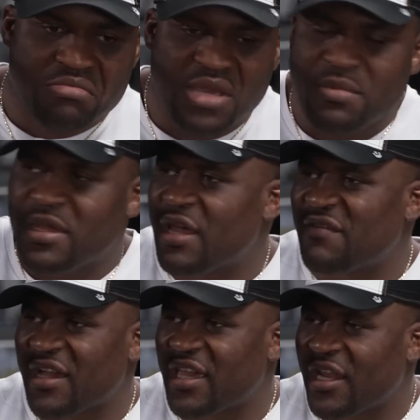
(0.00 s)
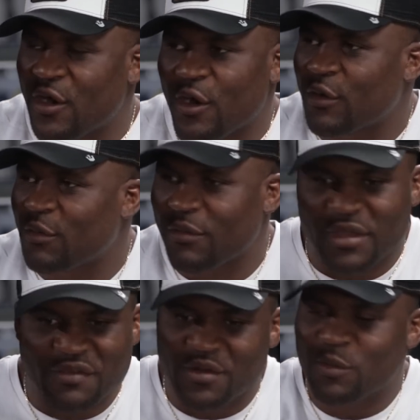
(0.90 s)
maybe never get hugged.
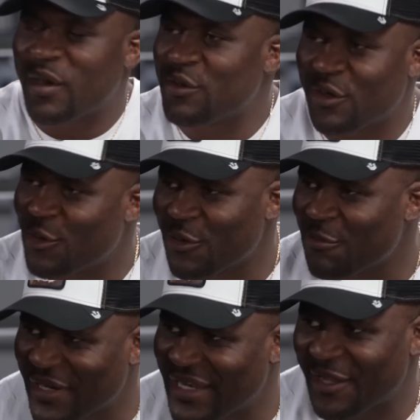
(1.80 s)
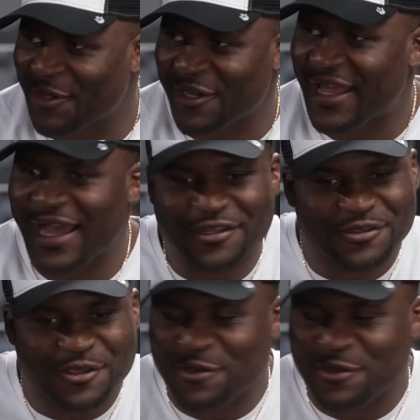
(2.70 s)
Even when you're home with your dad,